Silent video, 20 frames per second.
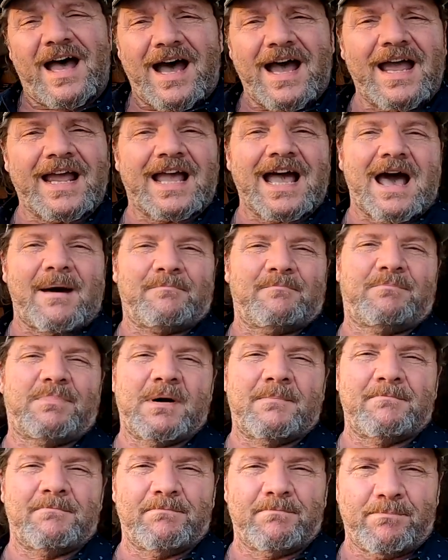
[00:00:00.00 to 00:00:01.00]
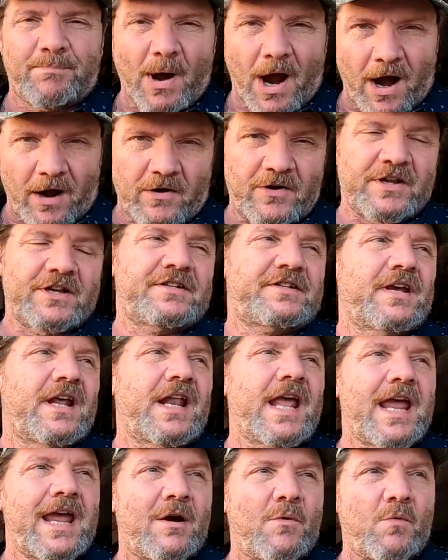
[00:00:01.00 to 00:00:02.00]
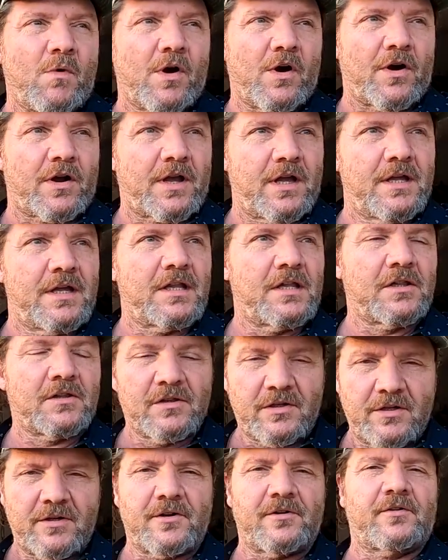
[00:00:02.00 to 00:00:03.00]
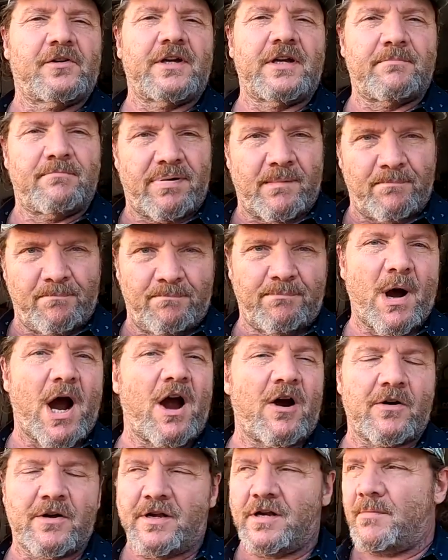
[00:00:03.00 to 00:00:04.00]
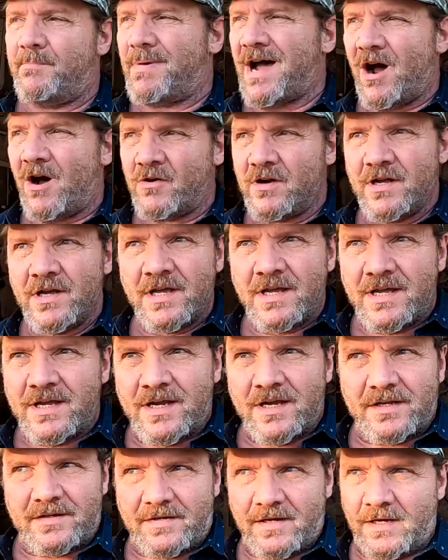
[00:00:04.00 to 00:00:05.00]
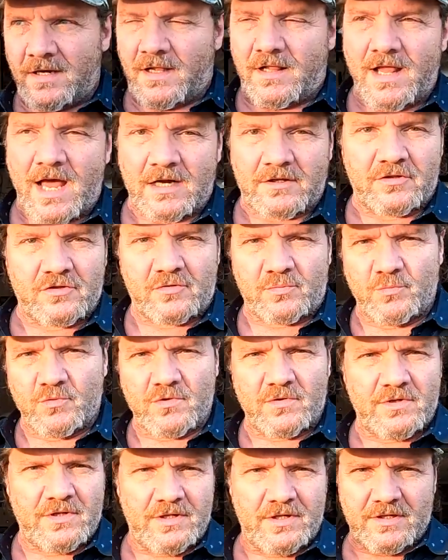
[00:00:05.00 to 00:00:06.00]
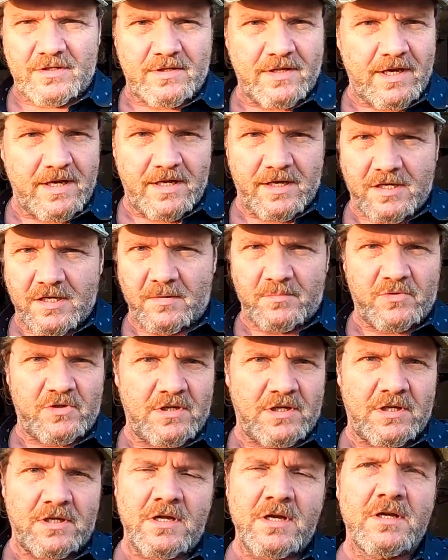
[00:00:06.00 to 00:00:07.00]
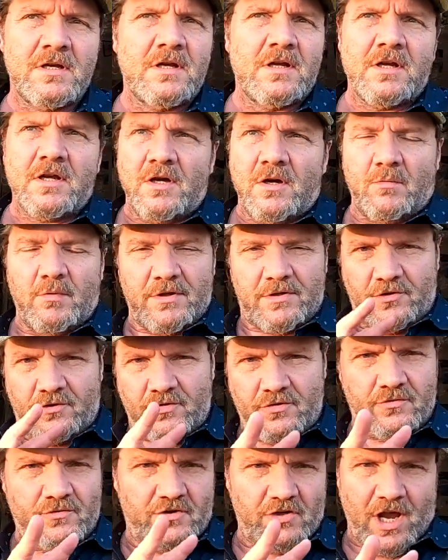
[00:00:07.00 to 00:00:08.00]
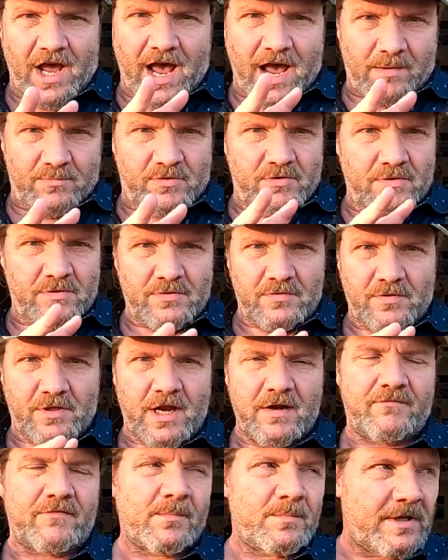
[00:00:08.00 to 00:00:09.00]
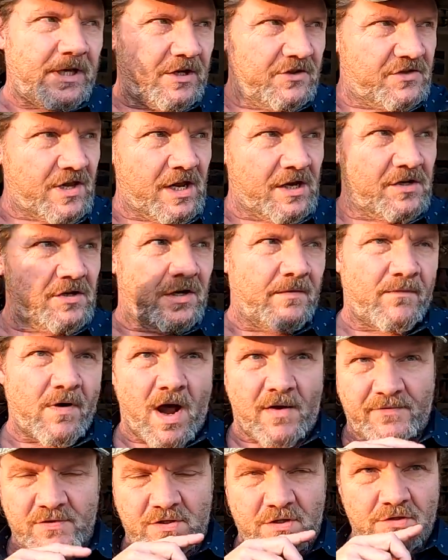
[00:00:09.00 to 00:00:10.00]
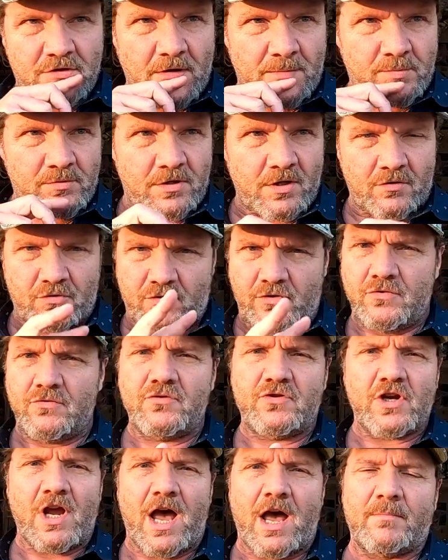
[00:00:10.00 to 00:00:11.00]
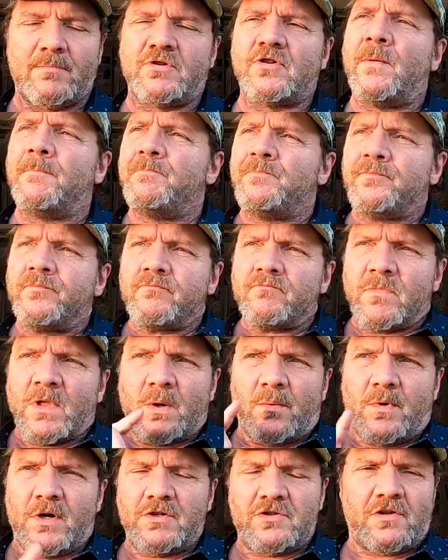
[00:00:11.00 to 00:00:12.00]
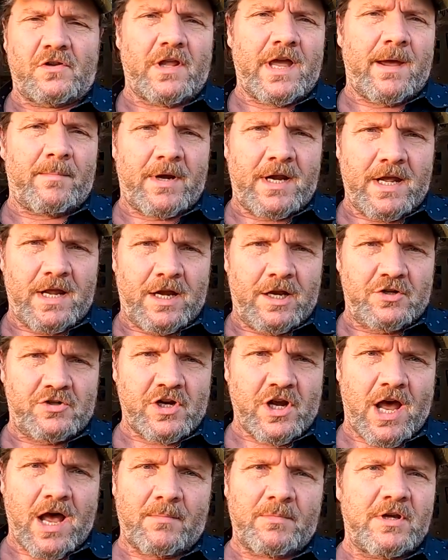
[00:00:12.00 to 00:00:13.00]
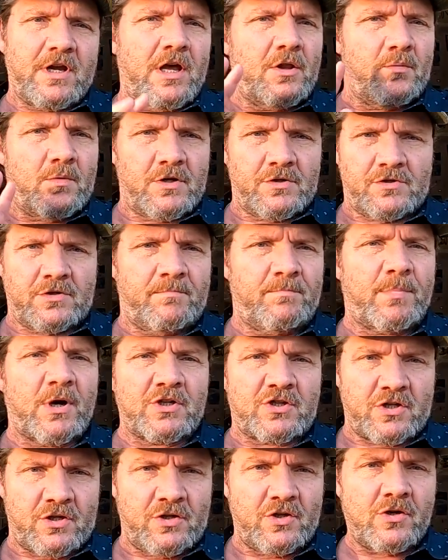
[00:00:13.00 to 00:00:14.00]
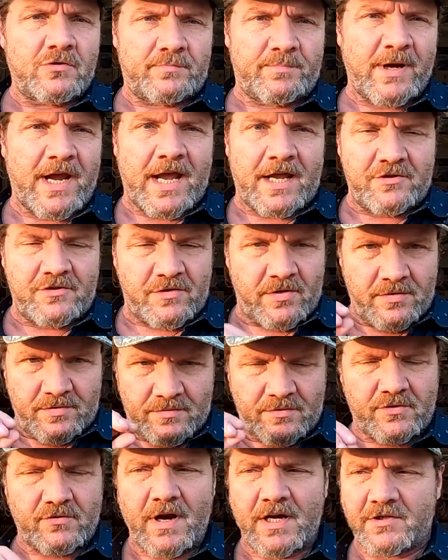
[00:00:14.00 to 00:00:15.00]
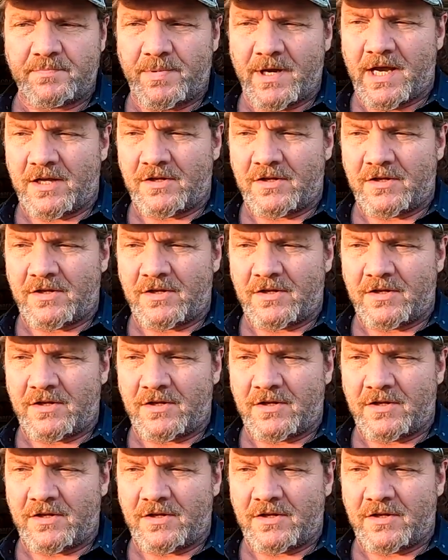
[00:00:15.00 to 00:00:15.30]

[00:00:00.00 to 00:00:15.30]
I got bombarded today at work. Literally bombarded. About 10 o'clock this morning, this lady comes in with 2 jobs, okay, from the executive offices upstairs. 2 jobs. One's a laminating job, the other one's a bunch of notepads, scratch